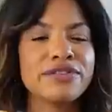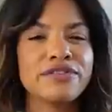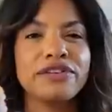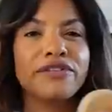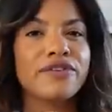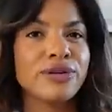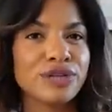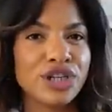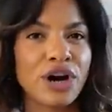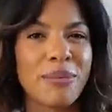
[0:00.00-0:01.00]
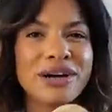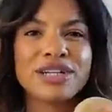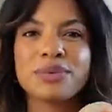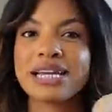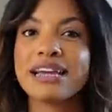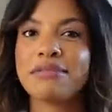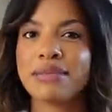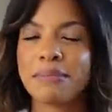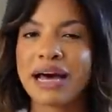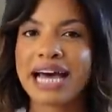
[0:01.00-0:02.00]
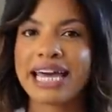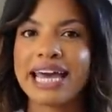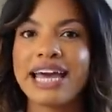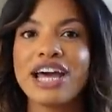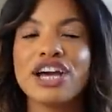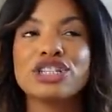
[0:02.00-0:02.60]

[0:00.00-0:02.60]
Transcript: to fill a full jar, but I don't want to keep them in the packet,